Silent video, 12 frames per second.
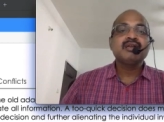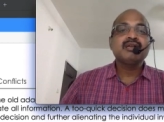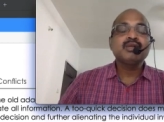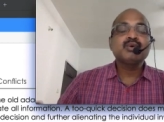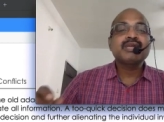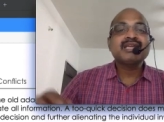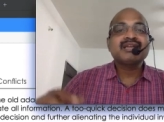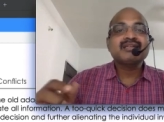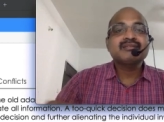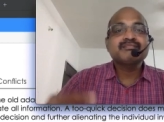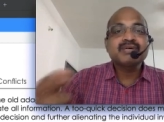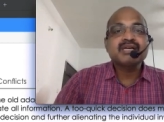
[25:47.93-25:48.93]
looking at
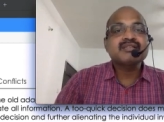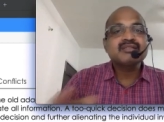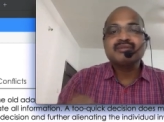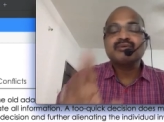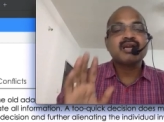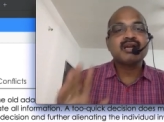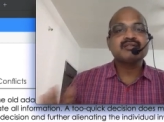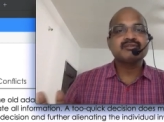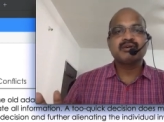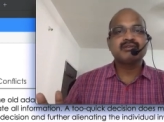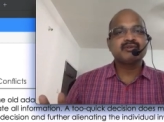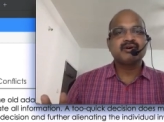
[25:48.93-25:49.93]
the person, you can't
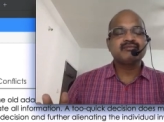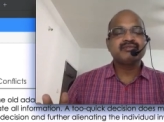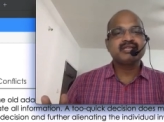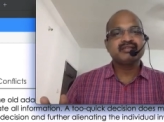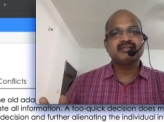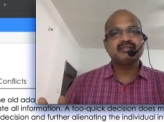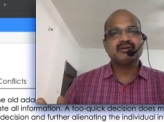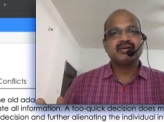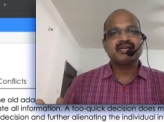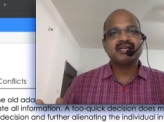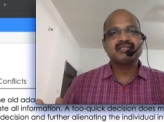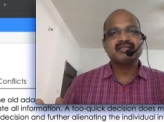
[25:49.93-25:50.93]
solve conflict in the
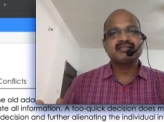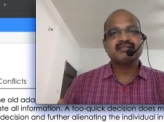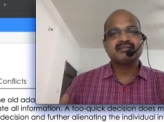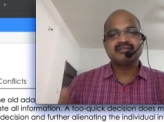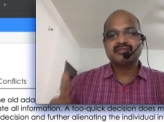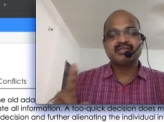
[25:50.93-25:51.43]
organization,